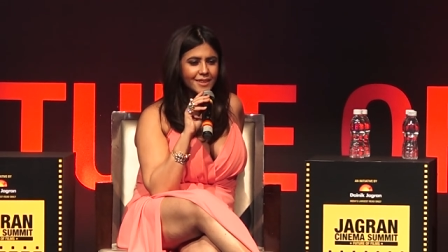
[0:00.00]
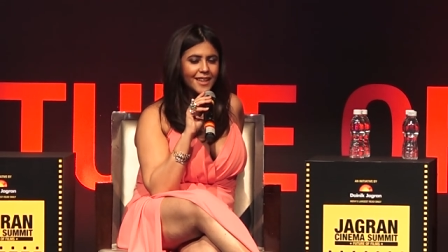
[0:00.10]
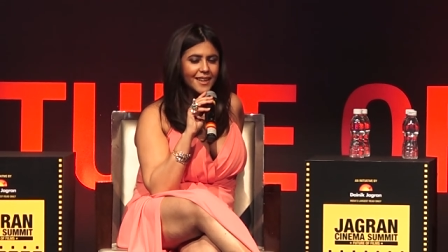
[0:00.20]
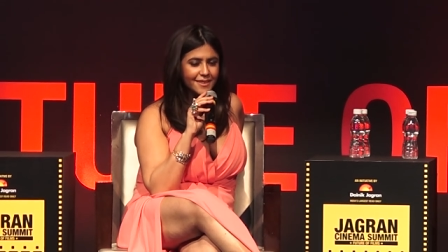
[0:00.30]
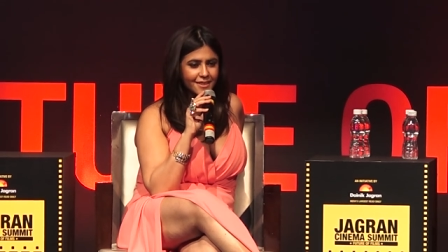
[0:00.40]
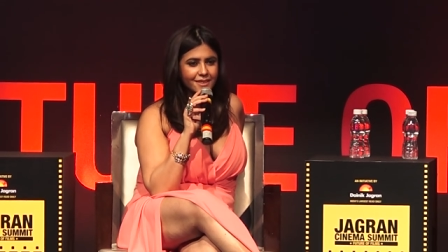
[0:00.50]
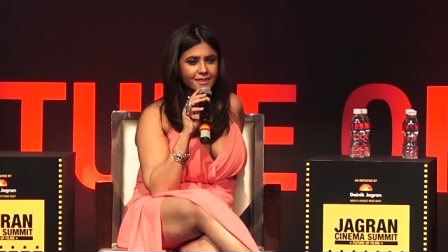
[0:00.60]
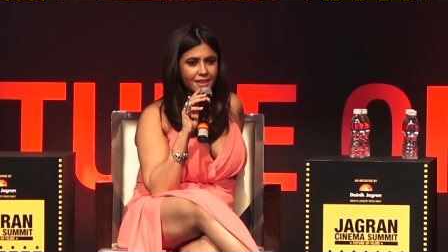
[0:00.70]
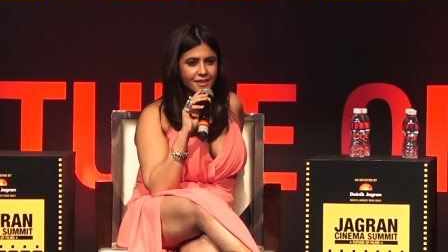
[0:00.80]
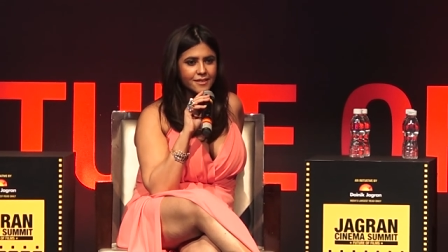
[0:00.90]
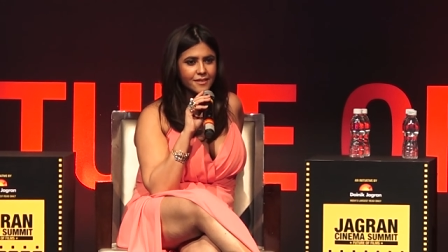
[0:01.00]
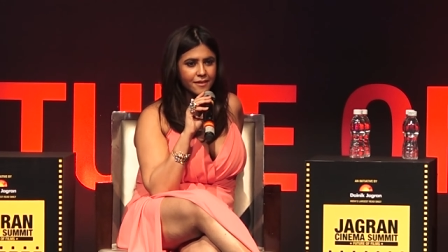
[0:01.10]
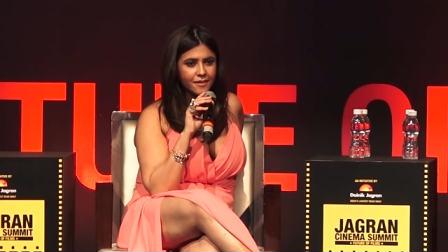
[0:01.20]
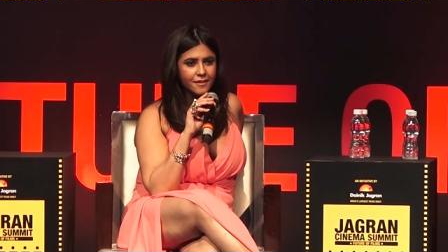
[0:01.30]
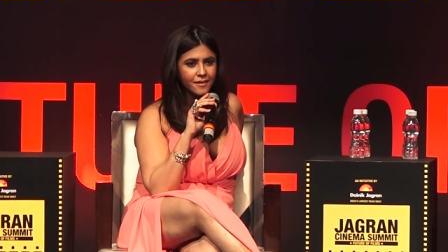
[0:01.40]
yeah, the
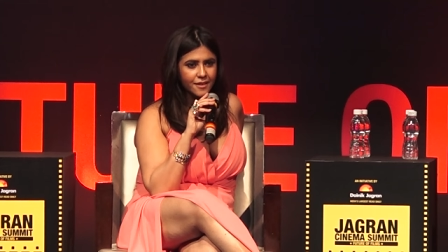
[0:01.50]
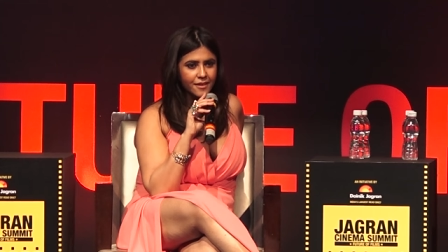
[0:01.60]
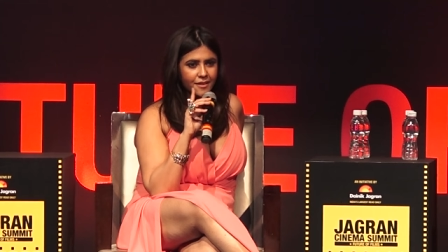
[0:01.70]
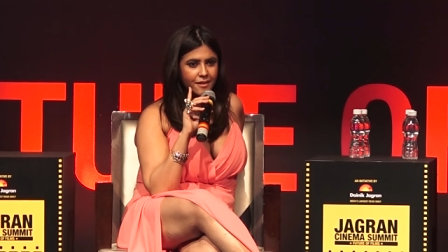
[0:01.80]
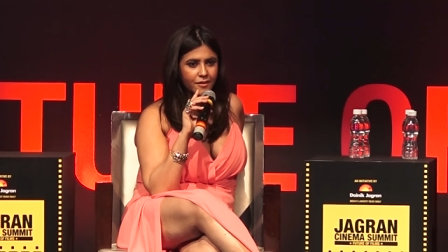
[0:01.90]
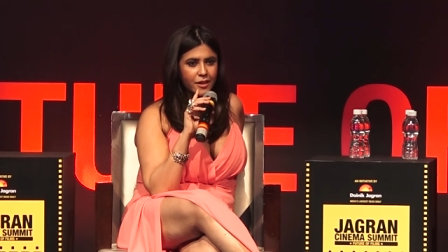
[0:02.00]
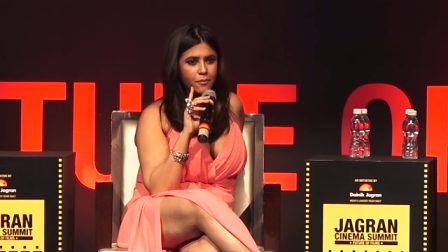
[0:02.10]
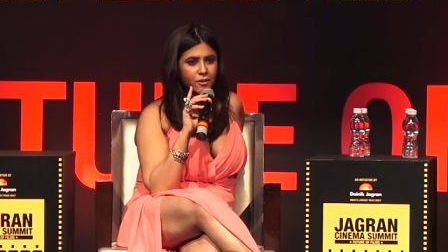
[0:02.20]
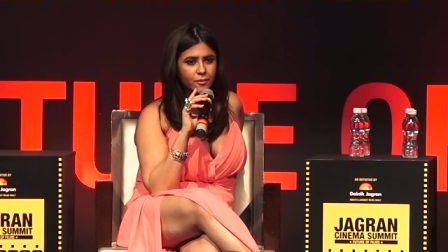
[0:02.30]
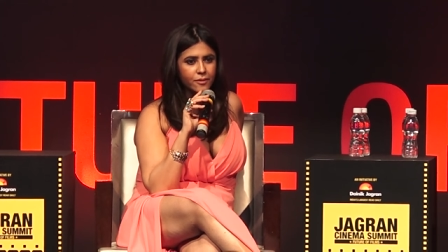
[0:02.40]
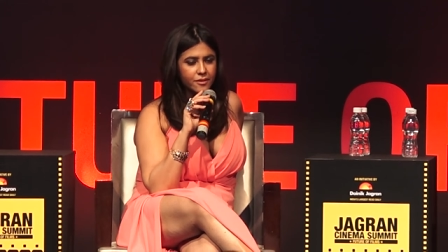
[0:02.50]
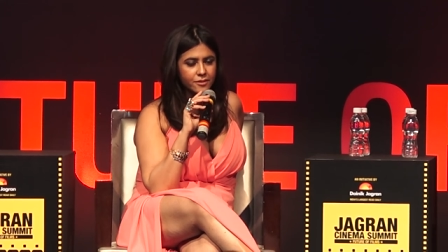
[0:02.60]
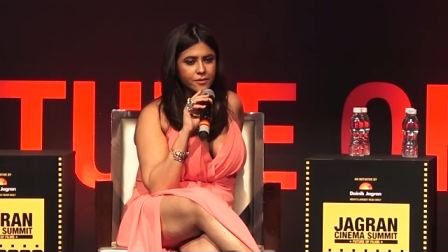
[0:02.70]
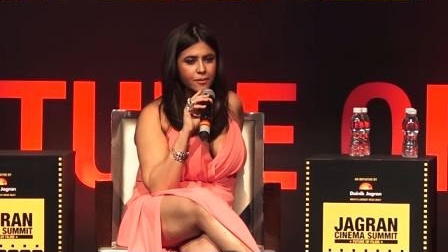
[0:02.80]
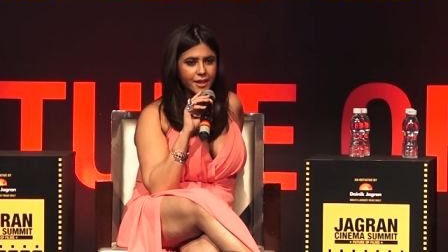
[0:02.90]
censor rigmarole.
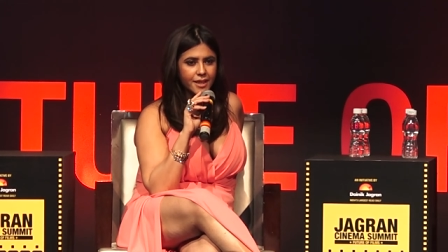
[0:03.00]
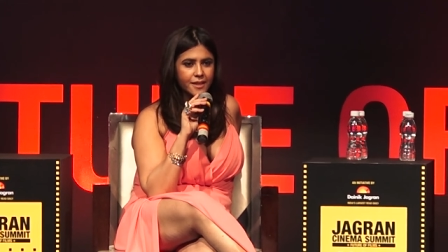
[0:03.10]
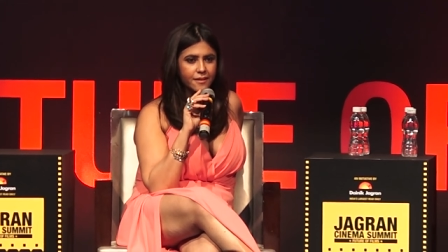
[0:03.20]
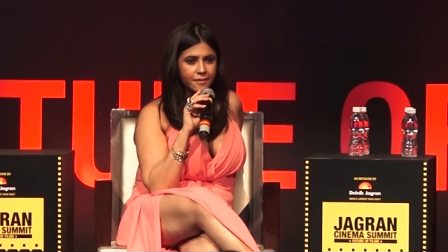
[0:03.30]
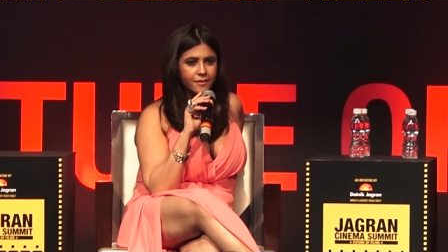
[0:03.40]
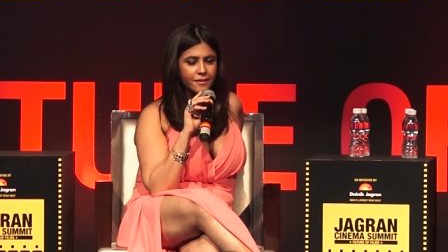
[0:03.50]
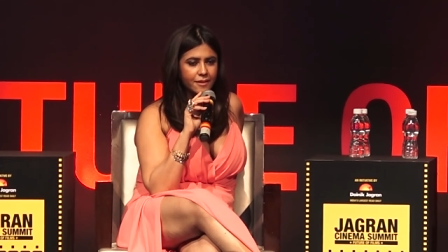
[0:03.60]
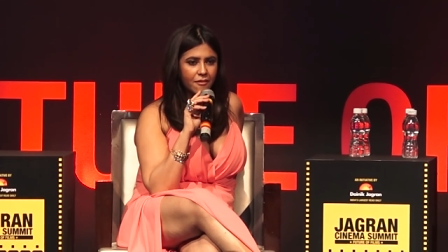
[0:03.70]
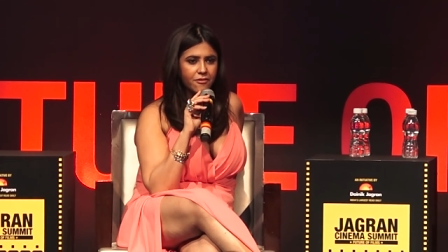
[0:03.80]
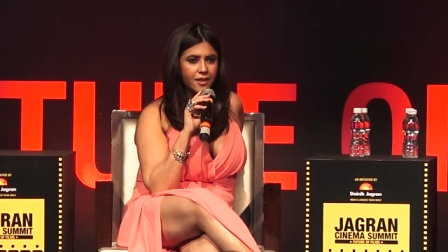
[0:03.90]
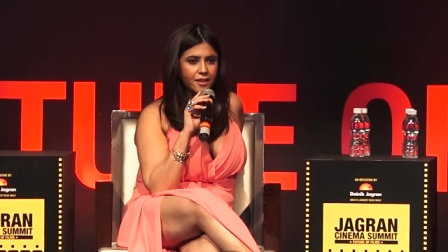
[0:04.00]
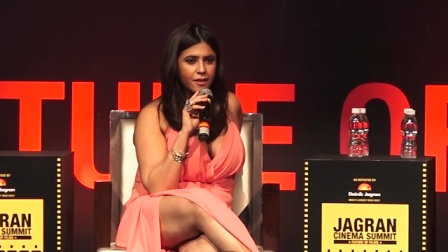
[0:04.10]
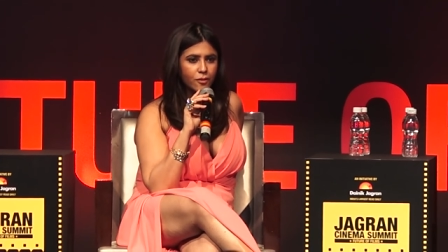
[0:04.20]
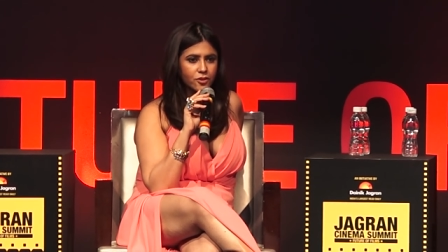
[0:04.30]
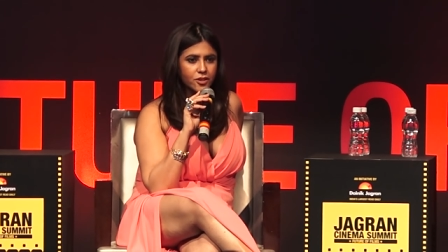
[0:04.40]
So I did
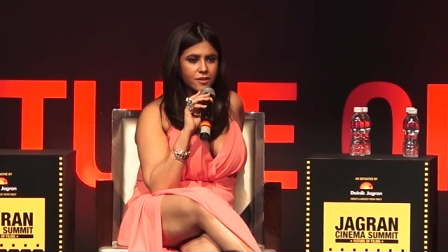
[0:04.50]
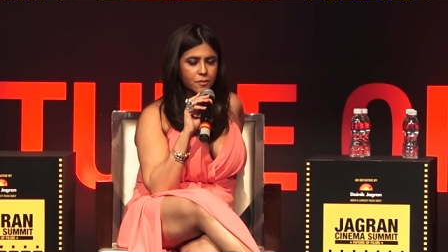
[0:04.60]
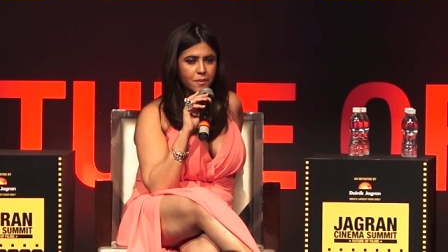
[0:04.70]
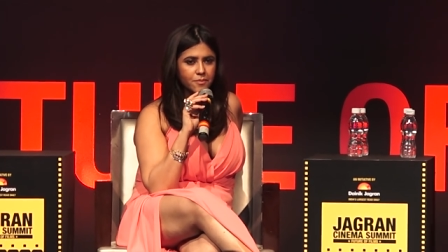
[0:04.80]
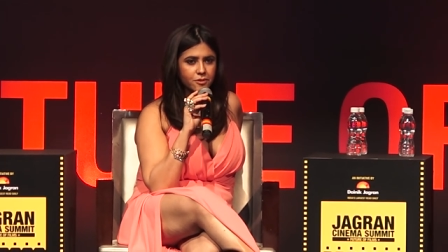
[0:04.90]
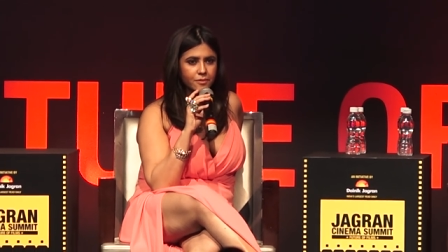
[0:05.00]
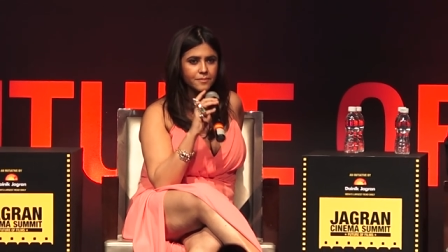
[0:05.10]
definitely launch it as a web show.